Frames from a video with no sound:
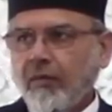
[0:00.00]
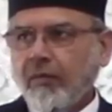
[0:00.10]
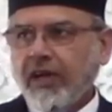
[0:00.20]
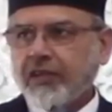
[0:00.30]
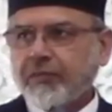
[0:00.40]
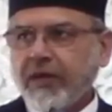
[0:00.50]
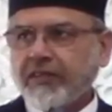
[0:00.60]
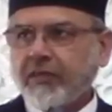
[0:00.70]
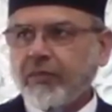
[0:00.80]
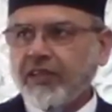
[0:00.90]
My
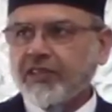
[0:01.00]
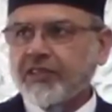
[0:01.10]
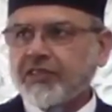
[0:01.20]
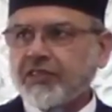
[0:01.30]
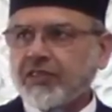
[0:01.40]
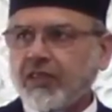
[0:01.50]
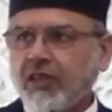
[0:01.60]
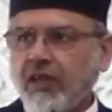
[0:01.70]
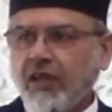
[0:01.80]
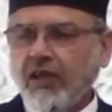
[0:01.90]
respected brothers
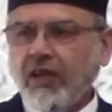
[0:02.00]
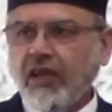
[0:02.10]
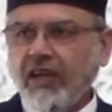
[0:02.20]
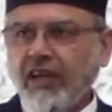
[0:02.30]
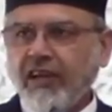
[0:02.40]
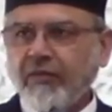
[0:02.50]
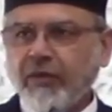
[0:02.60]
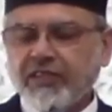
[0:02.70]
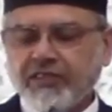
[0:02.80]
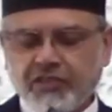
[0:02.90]
and
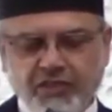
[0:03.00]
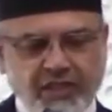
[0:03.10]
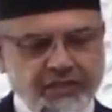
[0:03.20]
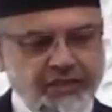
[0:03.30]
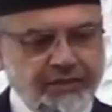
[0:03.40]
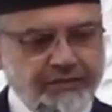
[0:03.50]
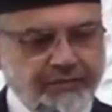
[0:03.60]
my sisters,